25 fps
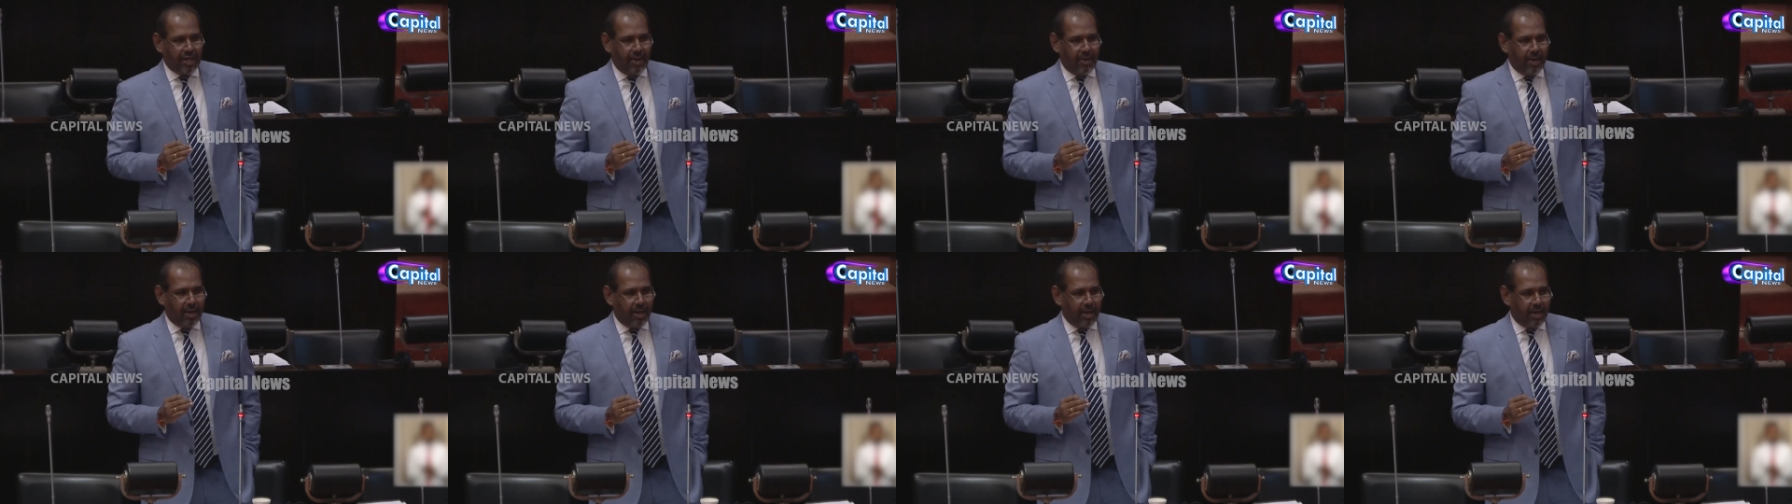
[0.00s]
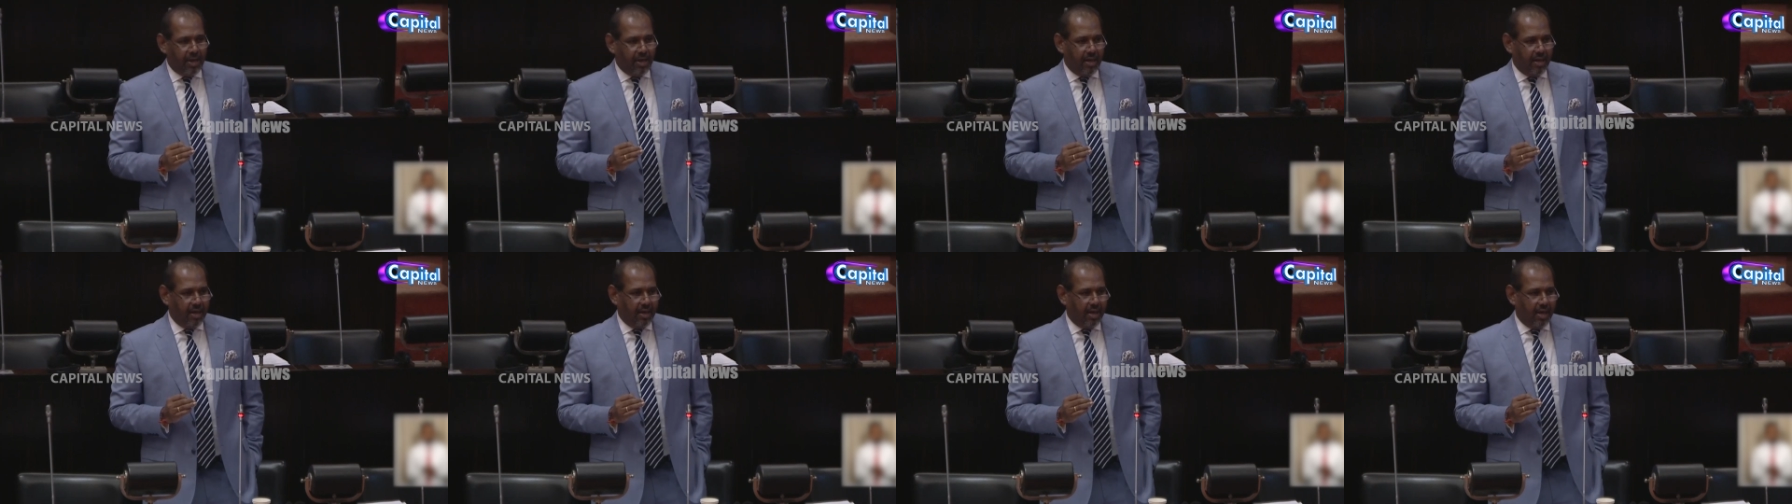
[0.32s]

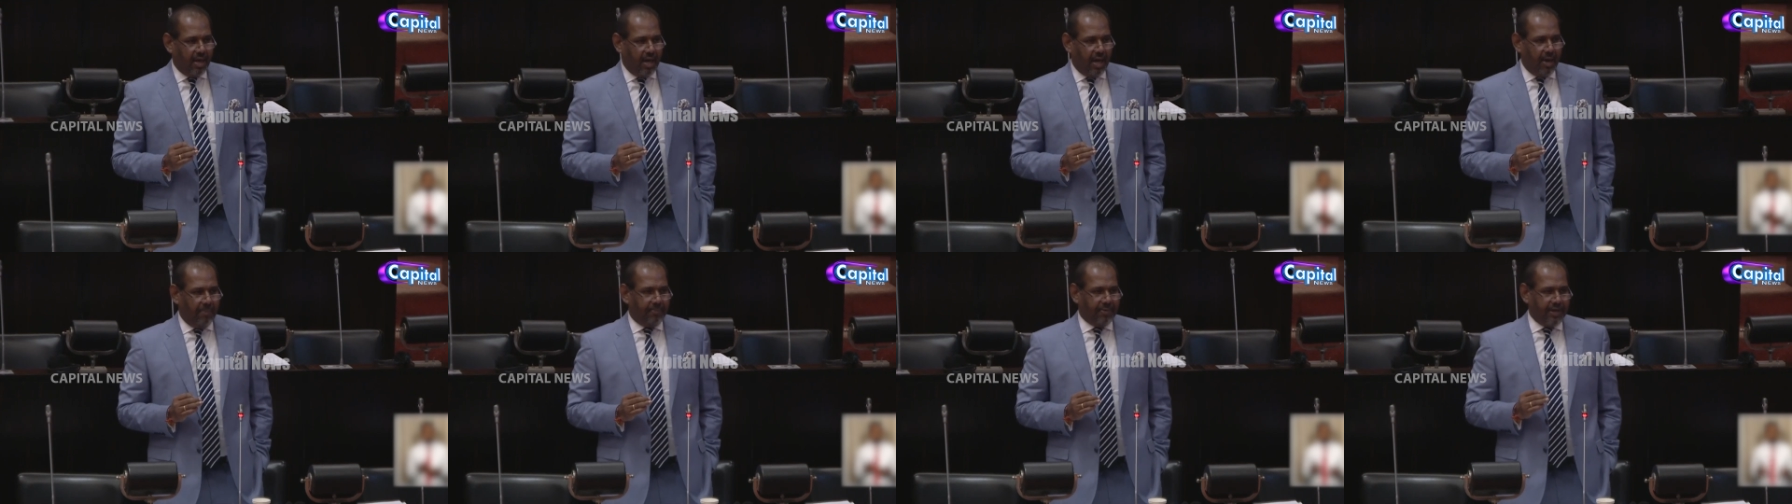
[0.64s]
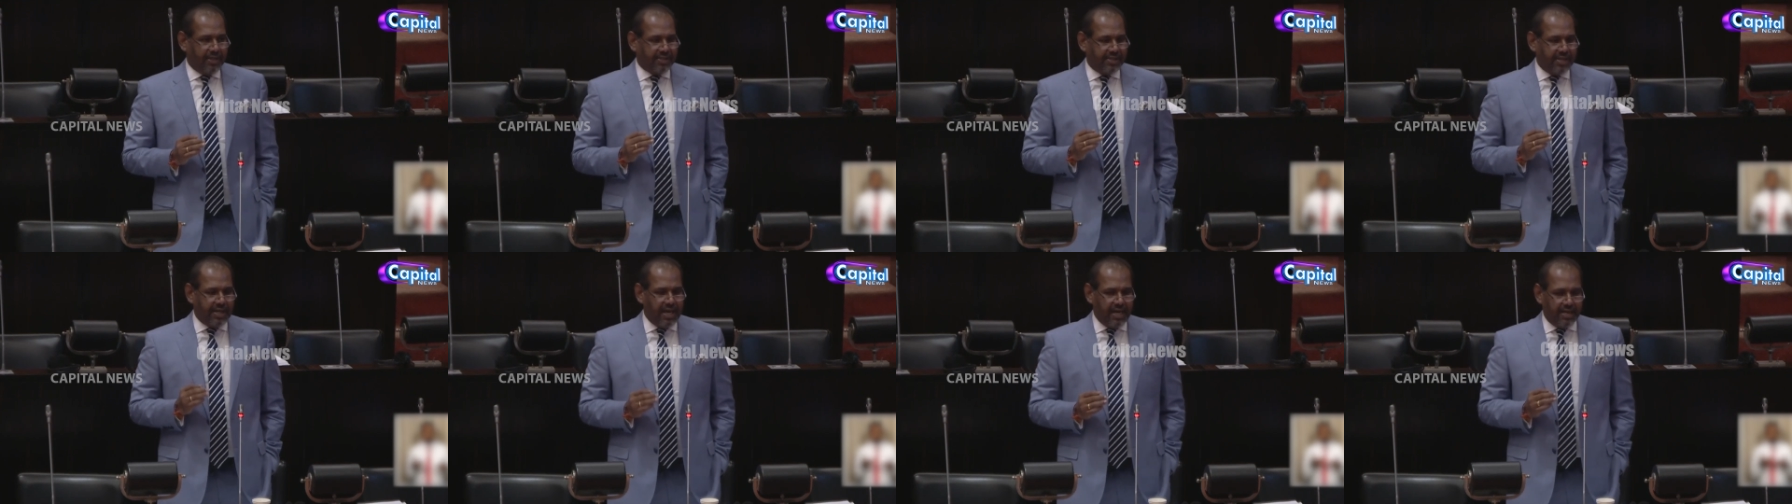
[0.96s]
the
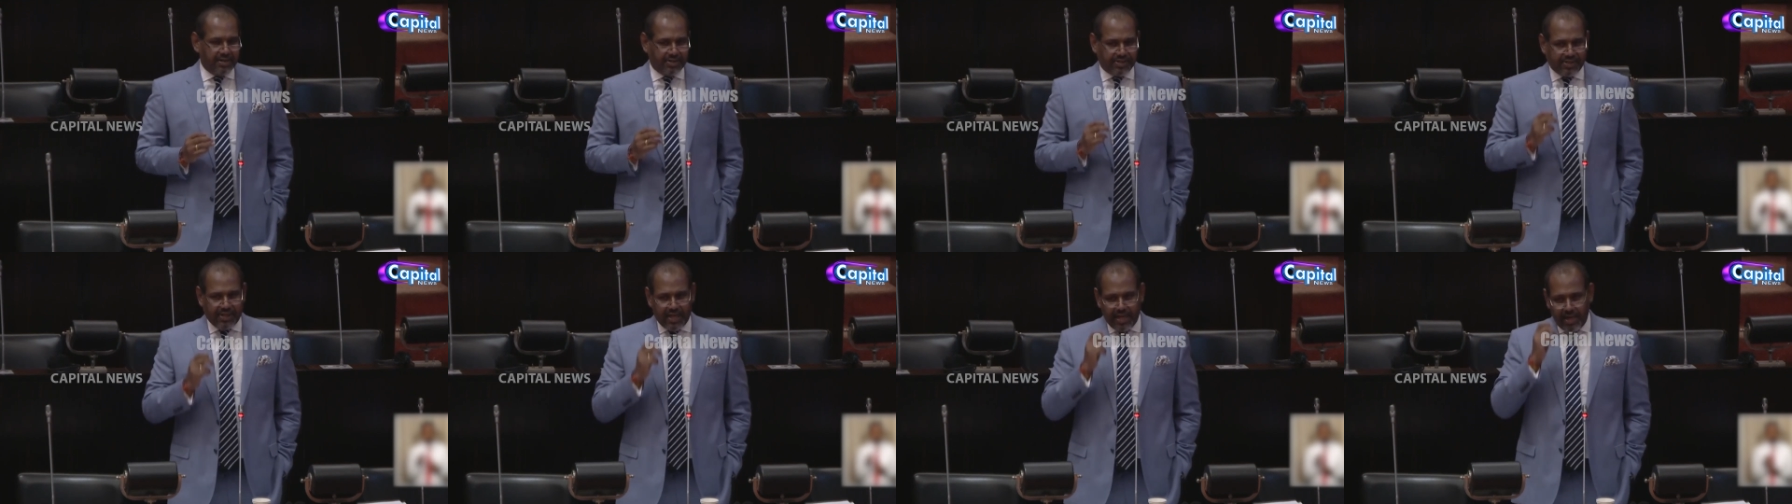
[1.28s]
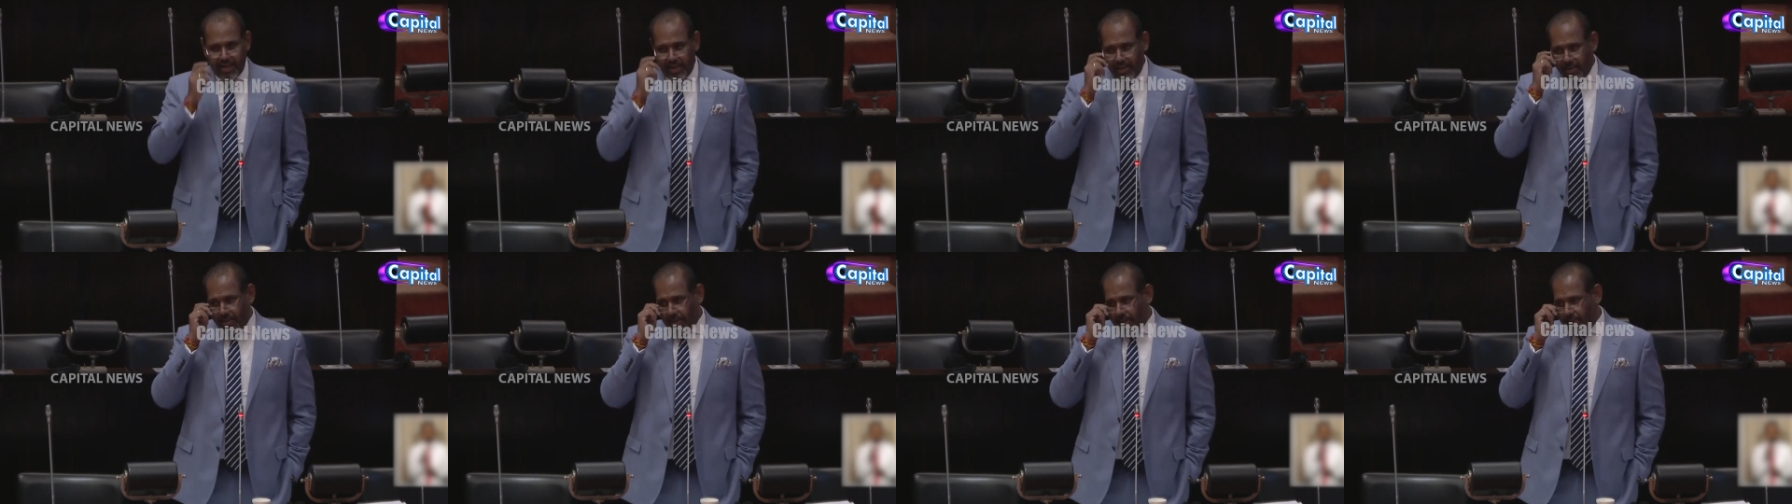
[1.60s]

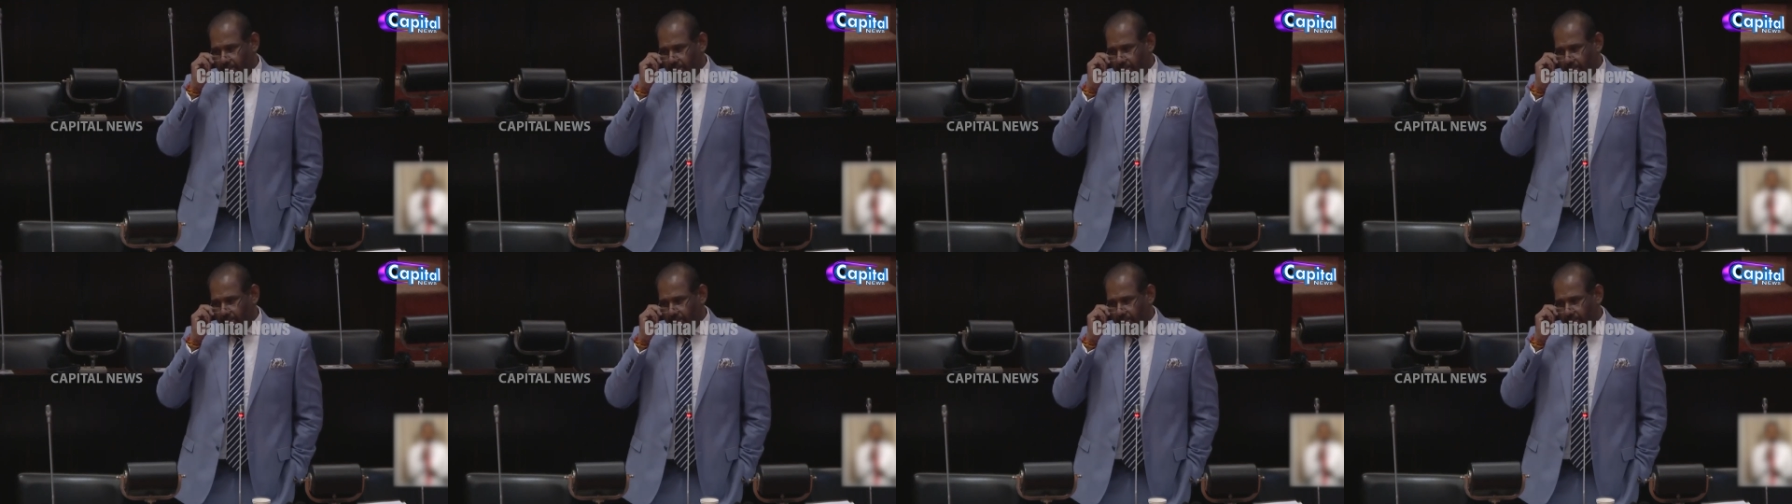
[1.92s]
presidency,